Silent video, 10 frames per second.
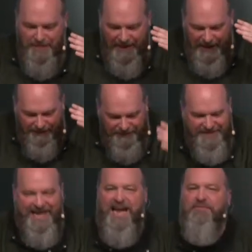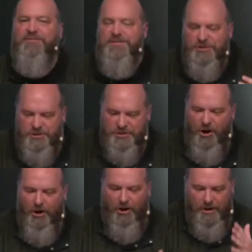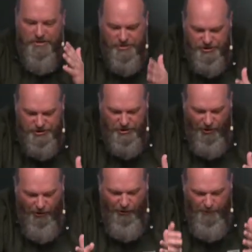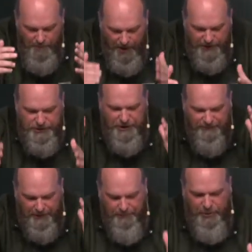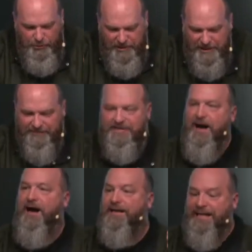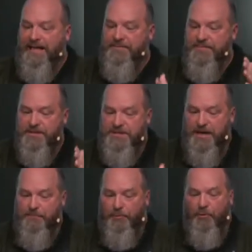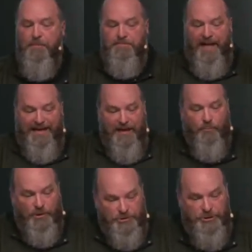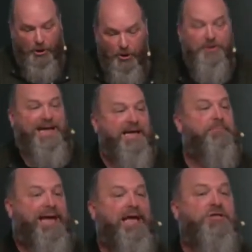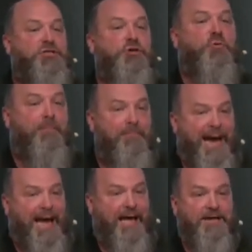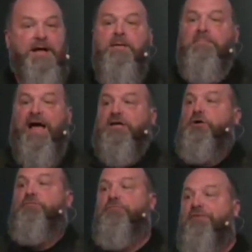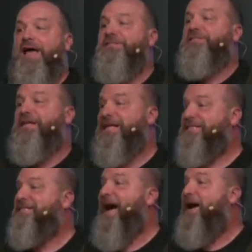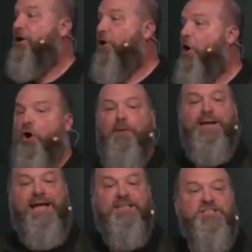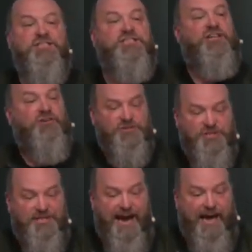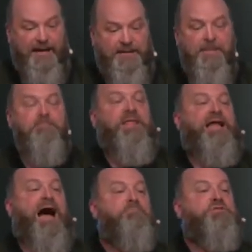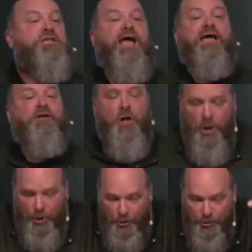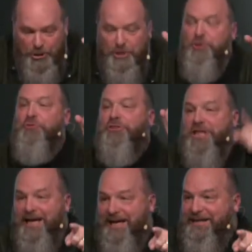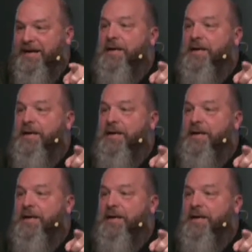If David saw so much of the beauty of God in the temple that it would turn him into a man that could face an entire army and still stand, then I'm saying, who do you think